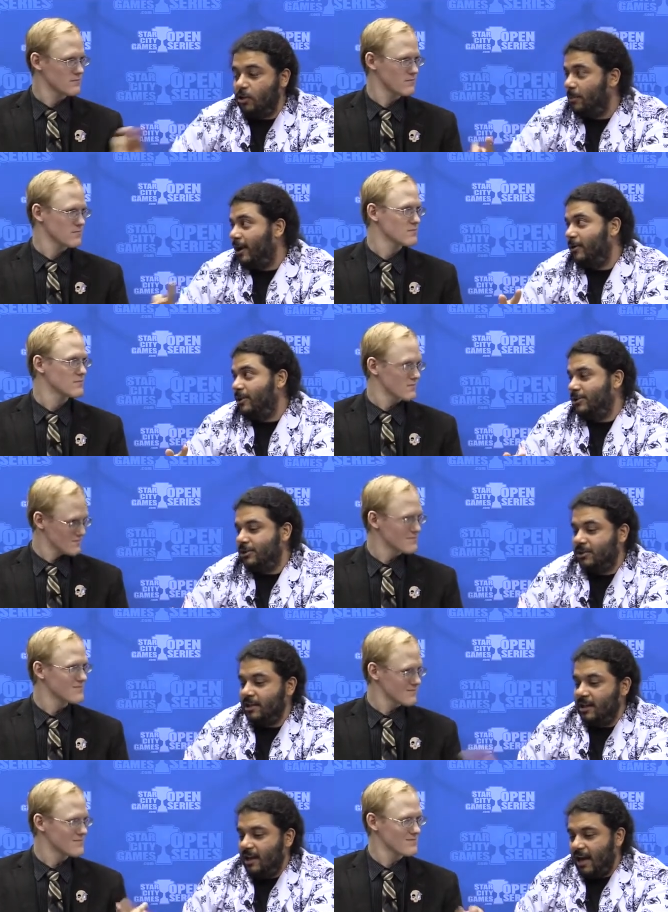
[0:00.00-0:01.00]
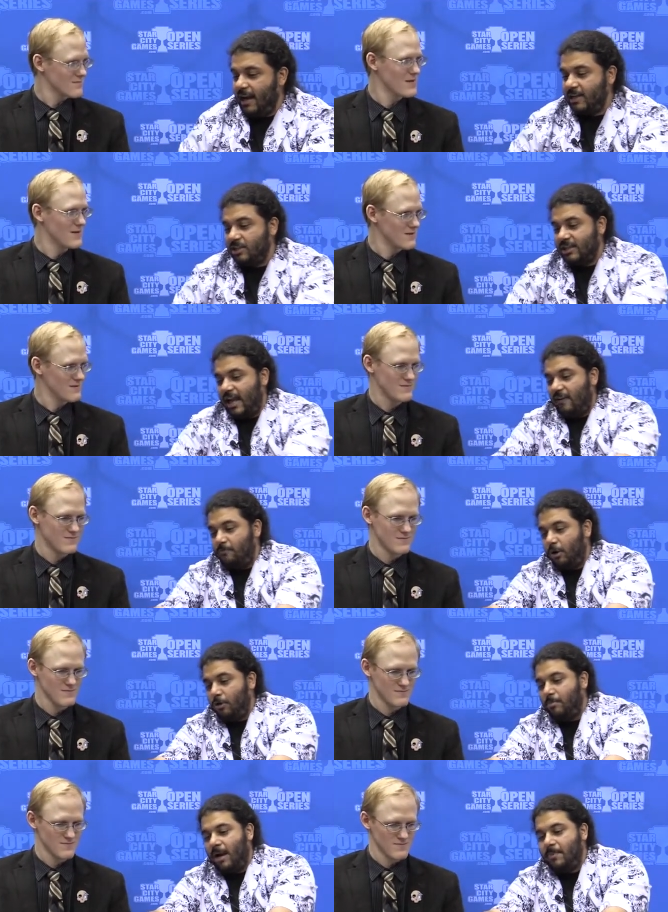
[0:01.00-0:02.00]
Speaker 1: two of my creatures. I can just have
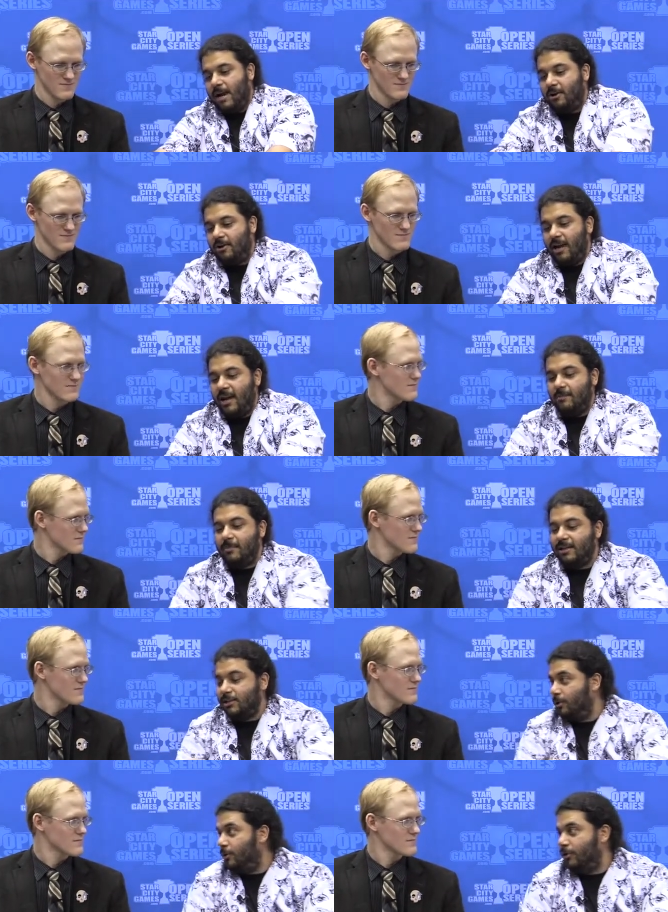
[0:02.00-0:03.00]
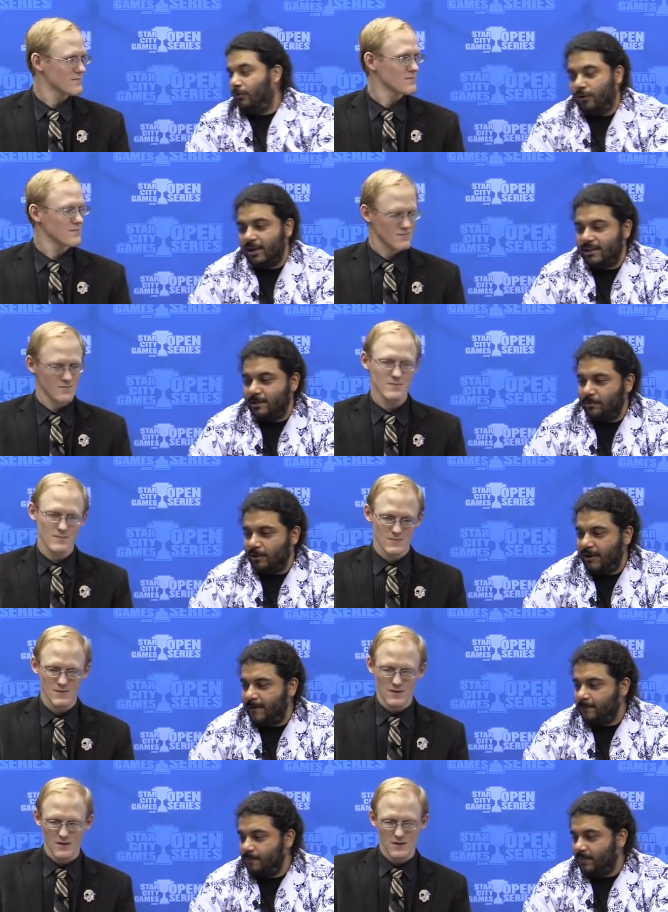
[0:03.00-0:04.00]
both my bearer and my solo New Phyrexia in
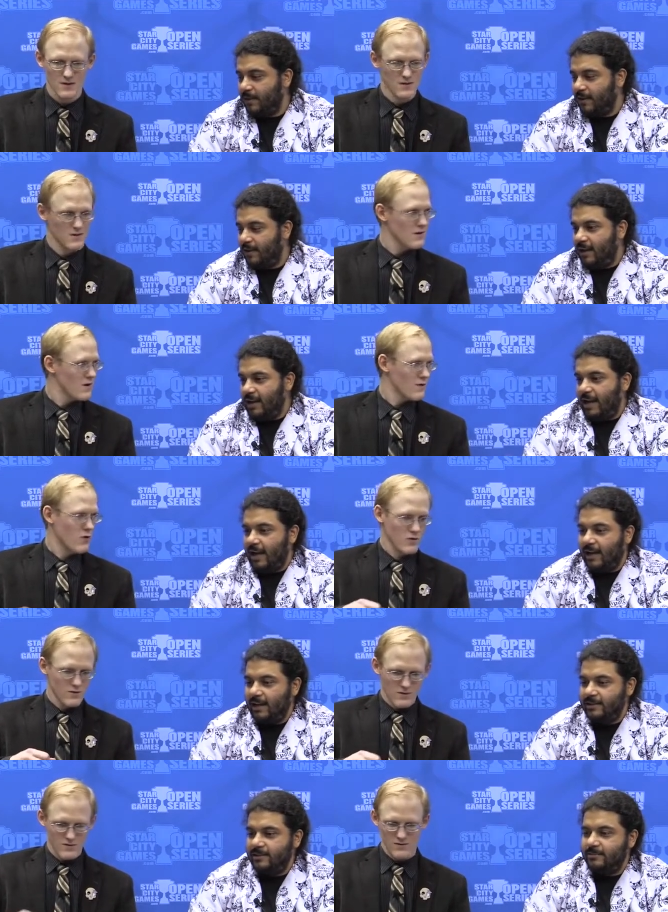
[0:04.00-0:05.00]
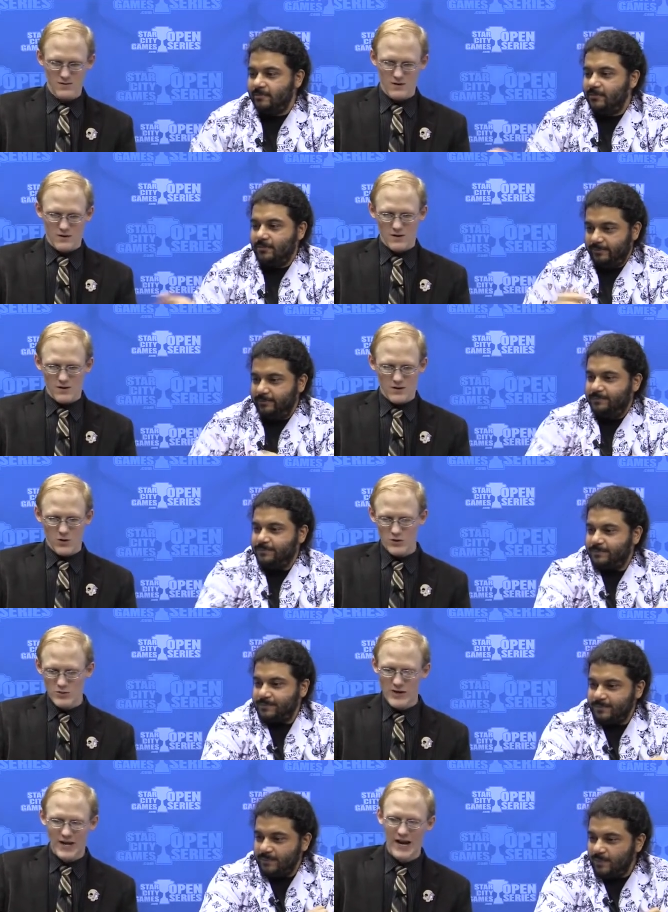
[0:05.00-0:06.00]
play. And of
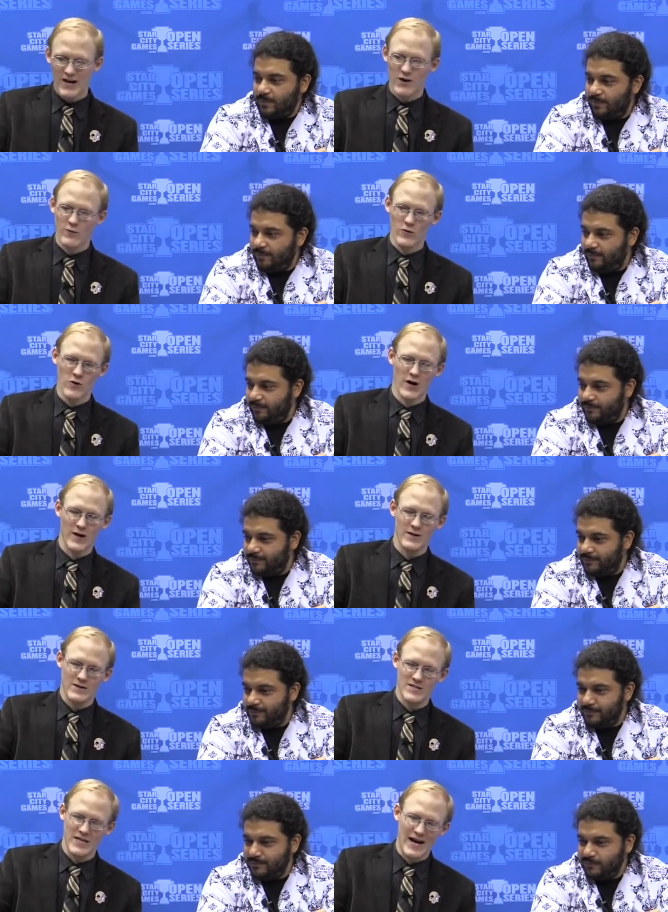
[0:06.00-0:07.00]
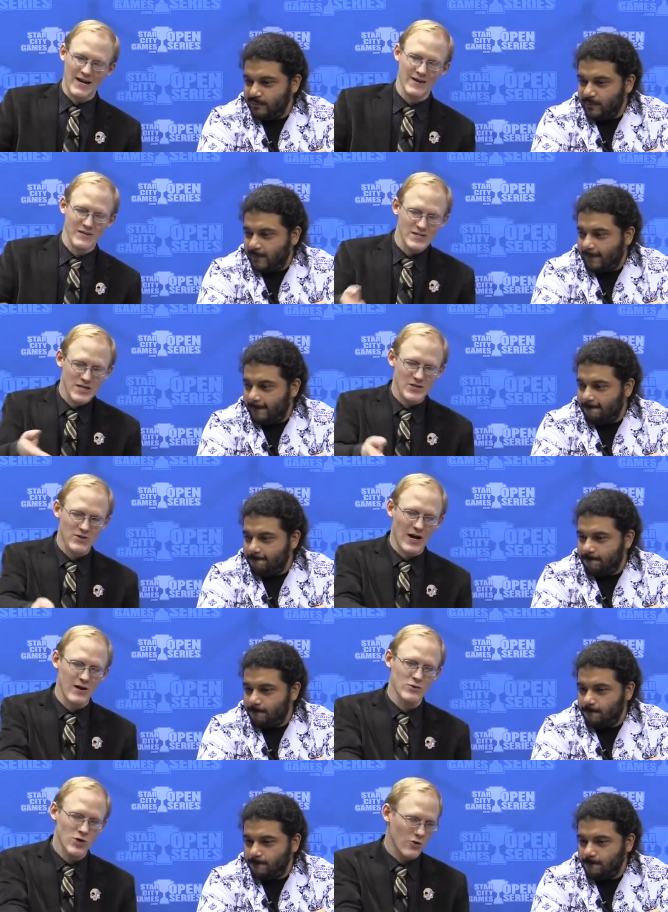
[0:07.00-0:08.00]
course, we
Speaker 2: can't overlook sacking a Siege
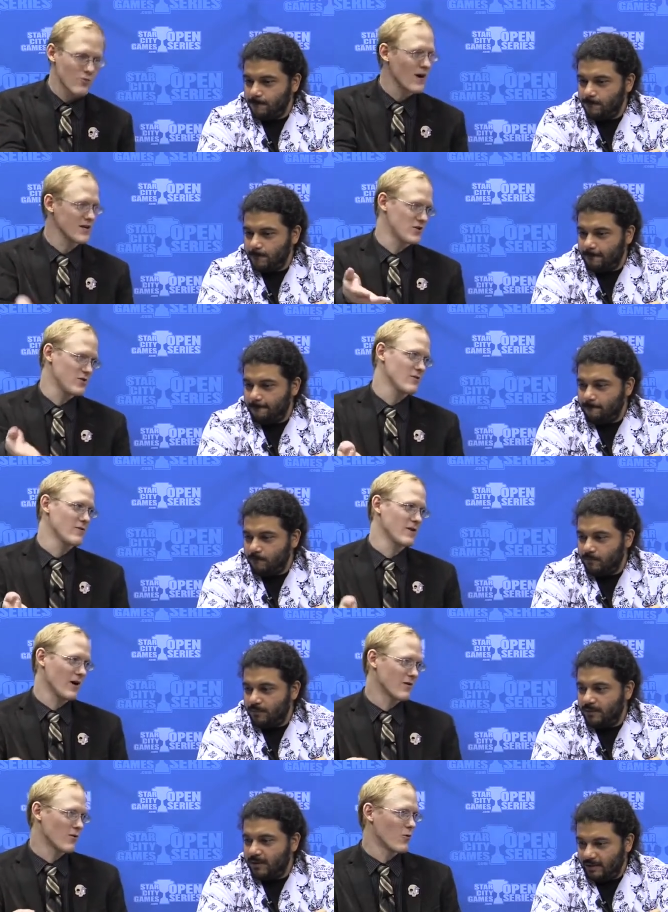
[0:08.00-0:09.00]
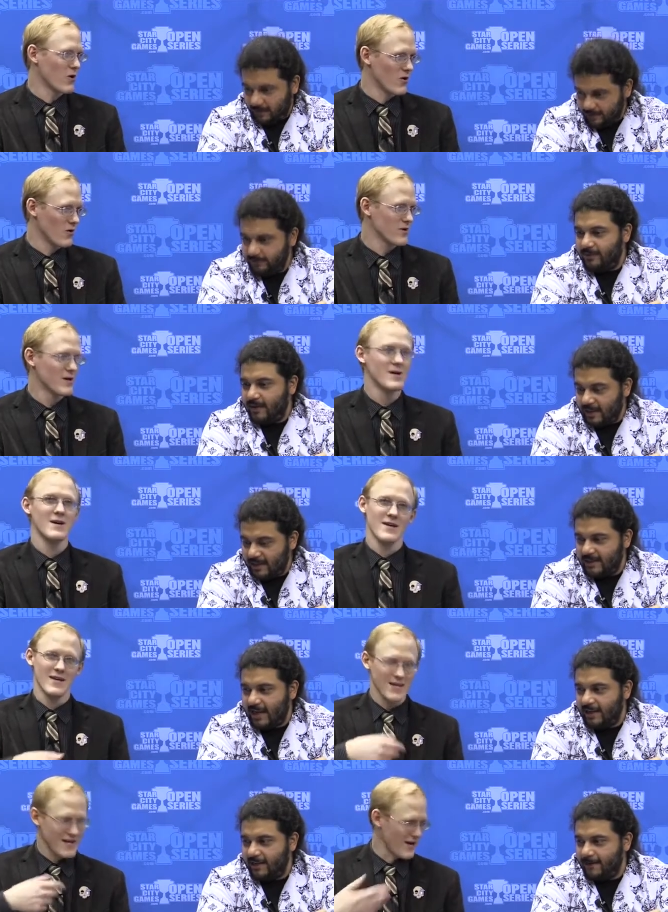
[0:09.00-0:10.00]
Rhino to rescue for the underworld.
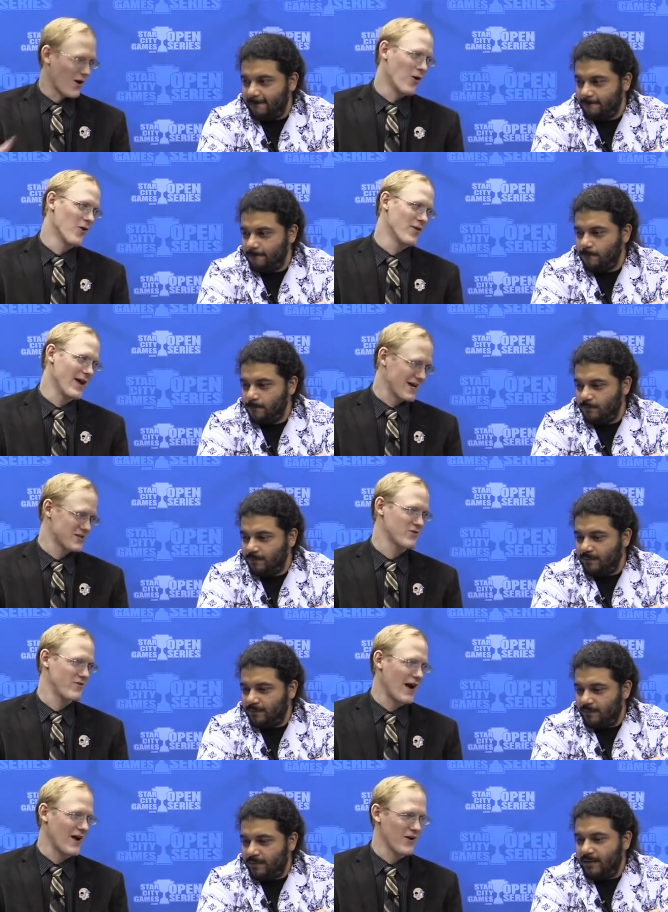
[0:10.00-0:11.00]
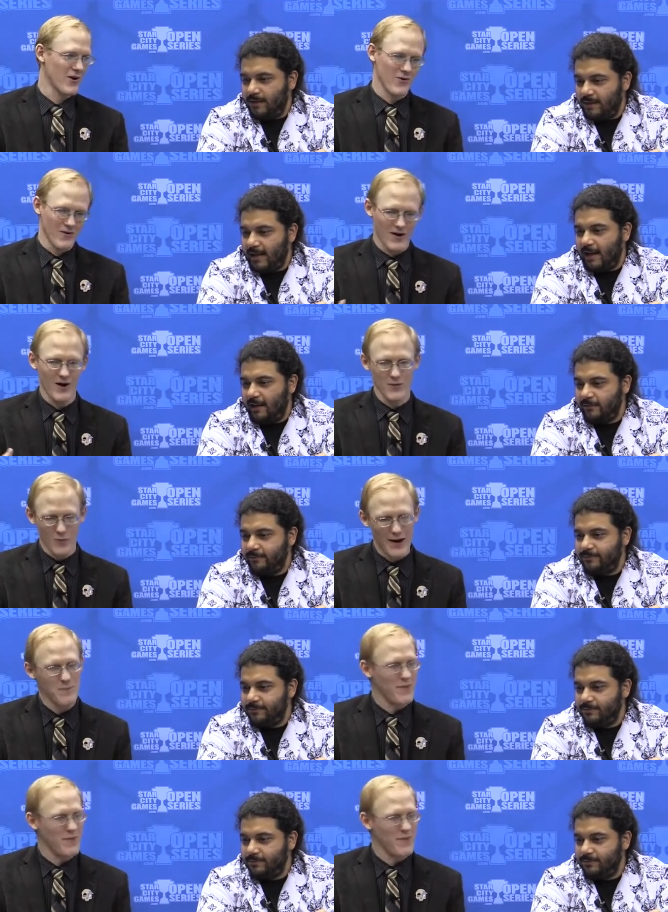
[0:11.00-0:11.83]
Exactly. Getting all the extra value yeah. on the way